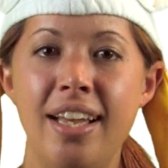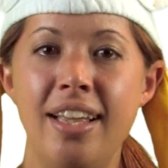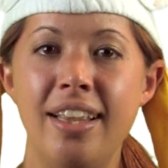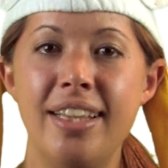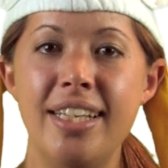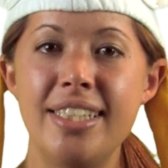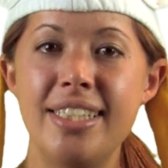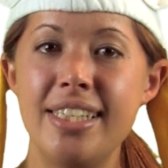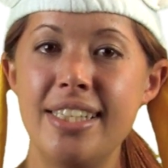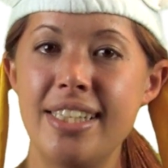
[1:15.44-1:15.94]

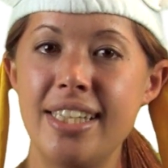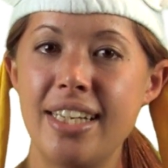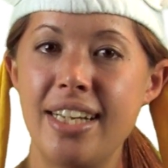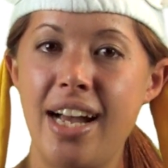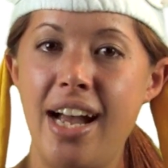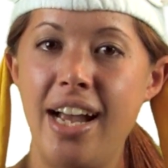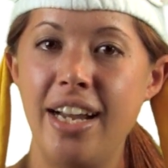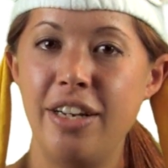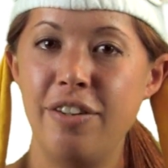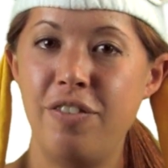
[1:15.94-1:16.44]
This is the
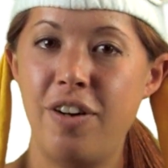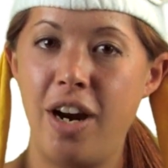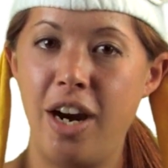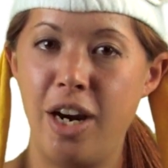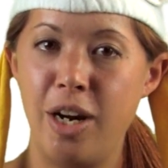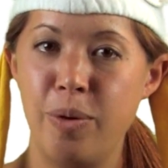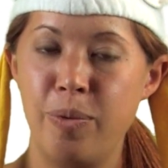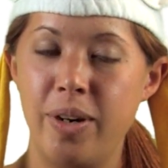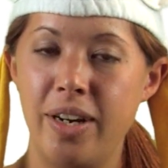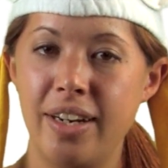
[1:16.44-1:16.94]
kind of
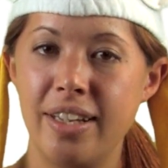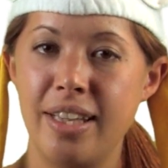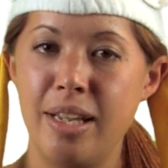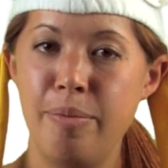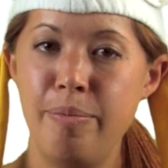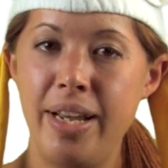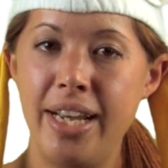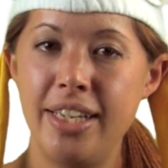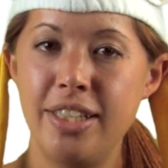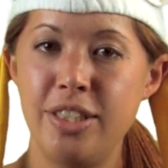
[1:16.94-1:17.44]
artwork
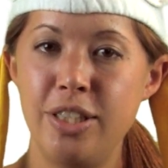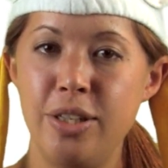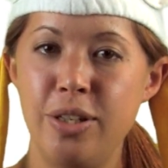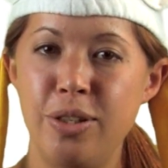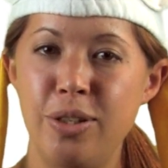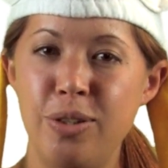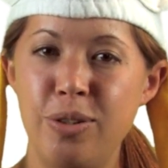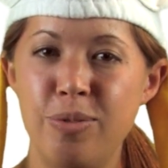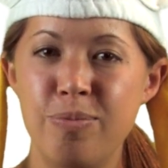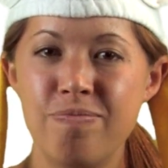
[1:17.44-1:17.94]
that makes
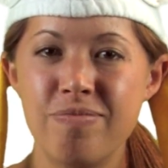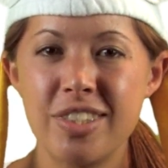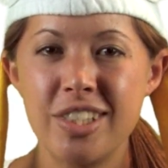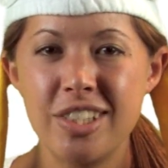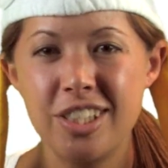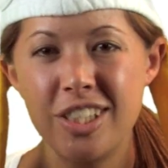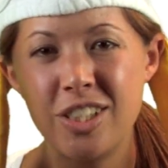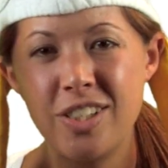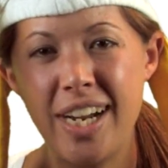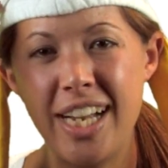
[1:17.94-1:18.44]
you
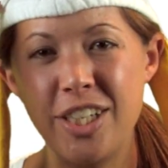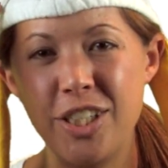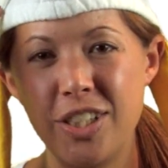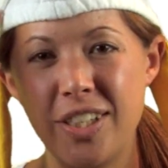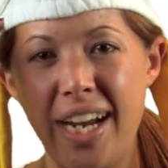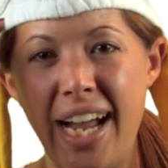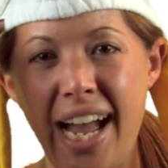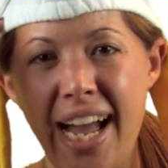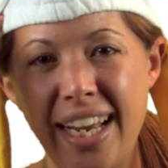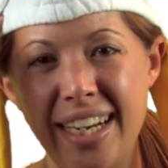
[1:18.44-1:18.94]
scratch
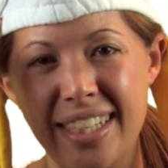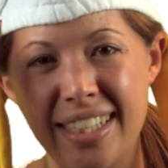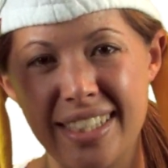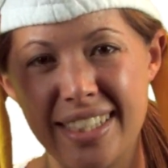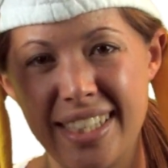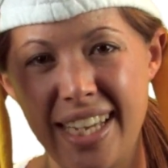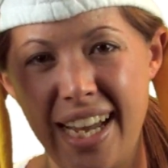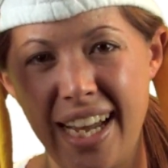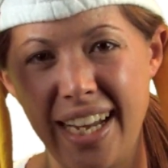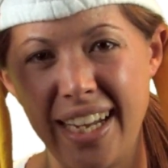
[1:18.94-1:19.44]
your head and
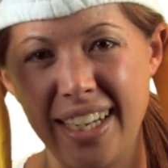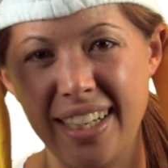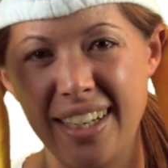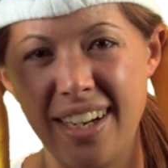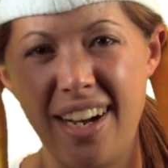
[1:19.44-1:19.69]
say,